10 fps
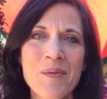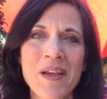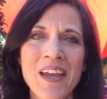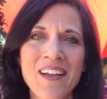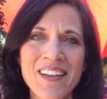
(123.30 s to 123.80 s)
from
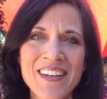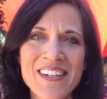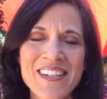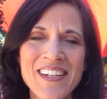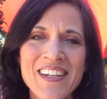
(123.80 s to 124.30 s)

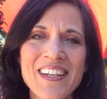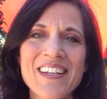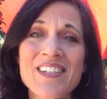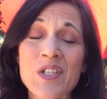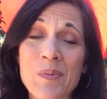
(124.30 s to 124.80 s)
England.
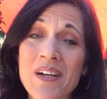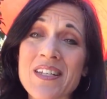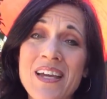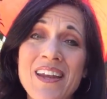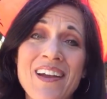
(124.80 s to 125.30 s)
Super
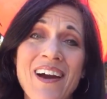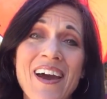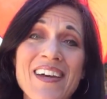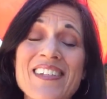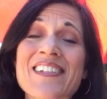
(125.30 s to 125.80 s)
exciting,
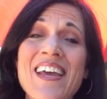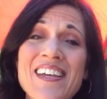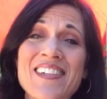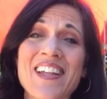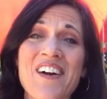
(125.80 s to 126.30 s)
guys.
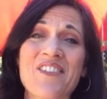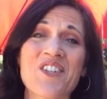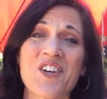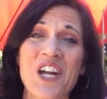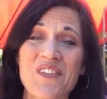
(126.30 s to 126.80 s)
Thanks a lot for
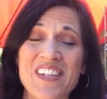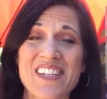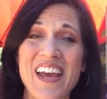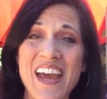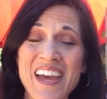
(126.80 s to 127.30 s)
joining me
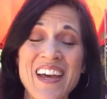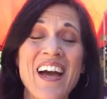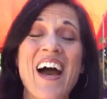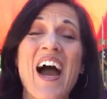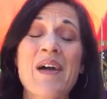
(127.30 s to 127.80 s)
today.
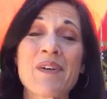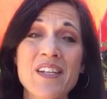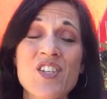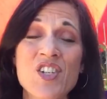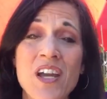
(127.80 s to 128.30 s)
I'm going
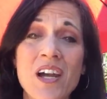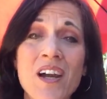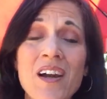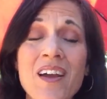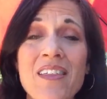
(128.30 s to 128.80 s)
to
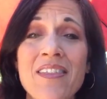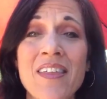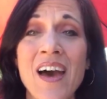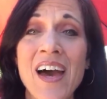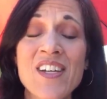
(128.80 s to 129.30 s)
share
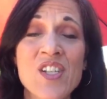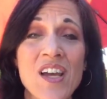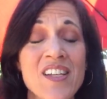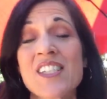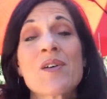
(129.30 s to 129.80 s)
that
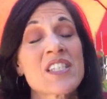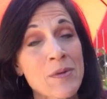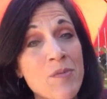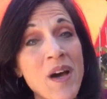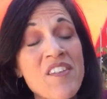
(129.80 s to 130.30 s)

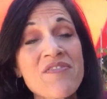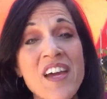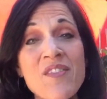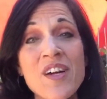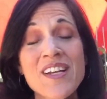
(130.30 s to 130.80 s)
some of my
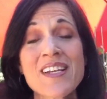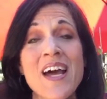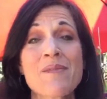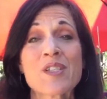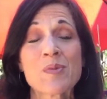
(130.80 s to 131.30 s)
favorite
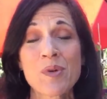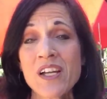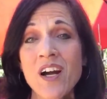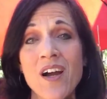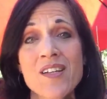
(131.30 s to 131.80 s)
um,
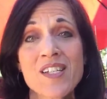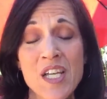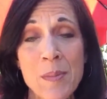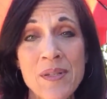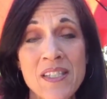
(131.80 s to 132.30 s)
spring garden
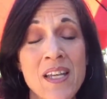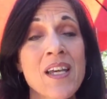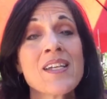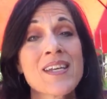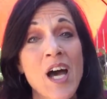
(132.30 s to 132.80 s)
tips
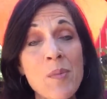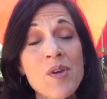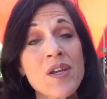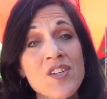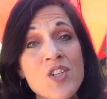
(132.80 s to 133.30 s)
to help
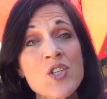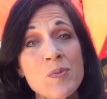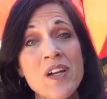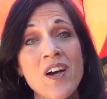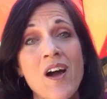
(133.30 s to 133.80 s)
you get your
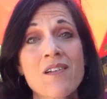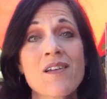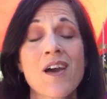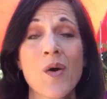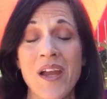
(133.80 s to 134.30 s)
spring
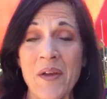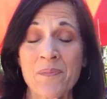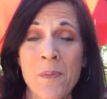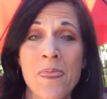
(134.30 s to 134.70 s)
garden going.